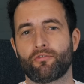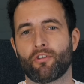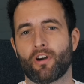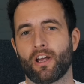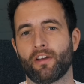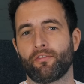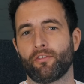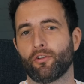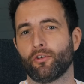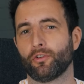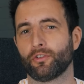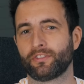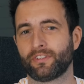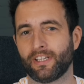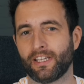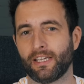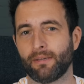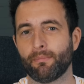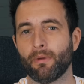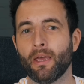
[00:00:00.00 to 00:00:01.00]
driver or
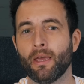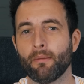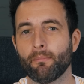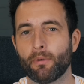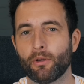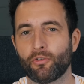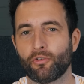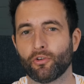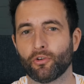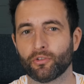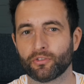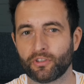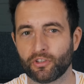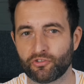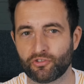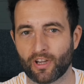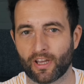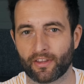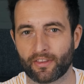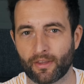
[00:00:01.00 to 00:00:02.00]
team, be sure to
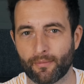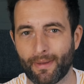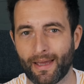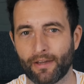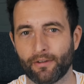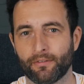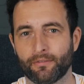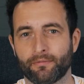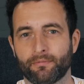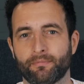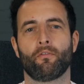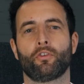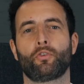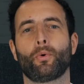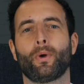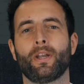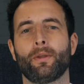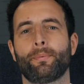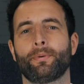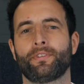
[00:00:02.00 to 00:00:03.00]
check them out. For
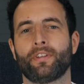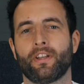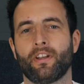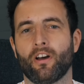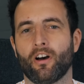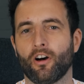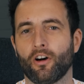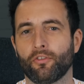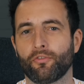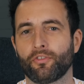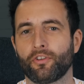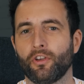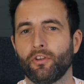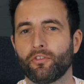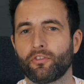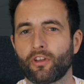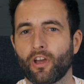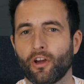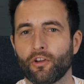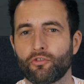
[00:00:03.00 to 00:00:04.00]
20% off,
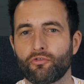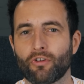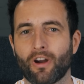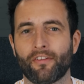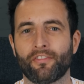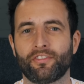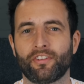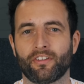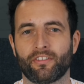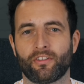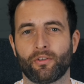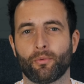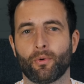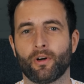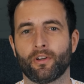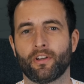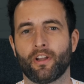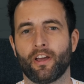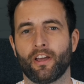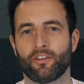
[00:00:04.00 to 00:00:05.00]
use code
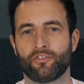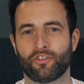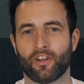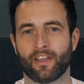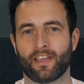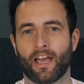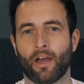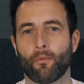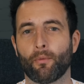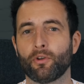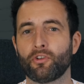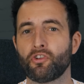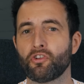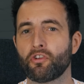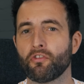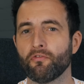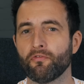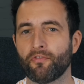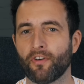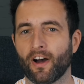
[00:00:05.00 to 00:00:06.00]
DRIVER61 at checkout, which you
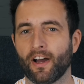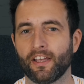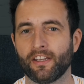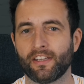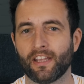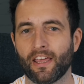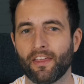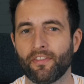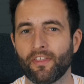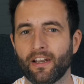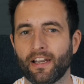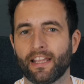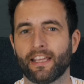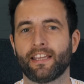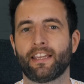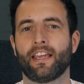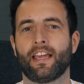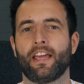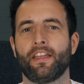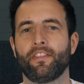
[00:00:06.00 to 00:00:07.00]
can find in the
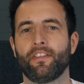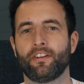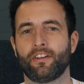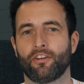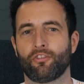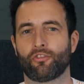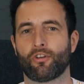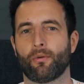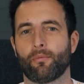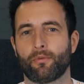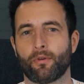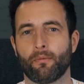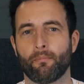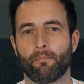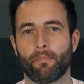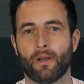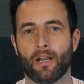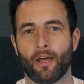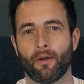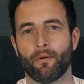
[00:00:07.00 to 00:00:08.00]
link in the description
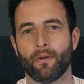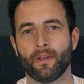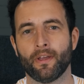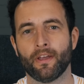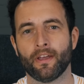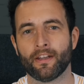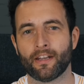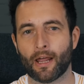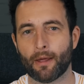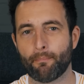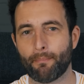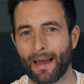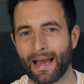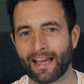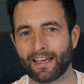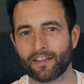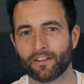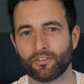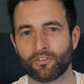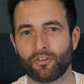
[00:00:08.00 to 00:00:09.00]
below. Now
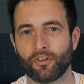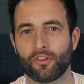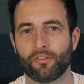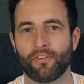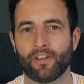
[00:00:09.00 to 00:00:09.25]
back to the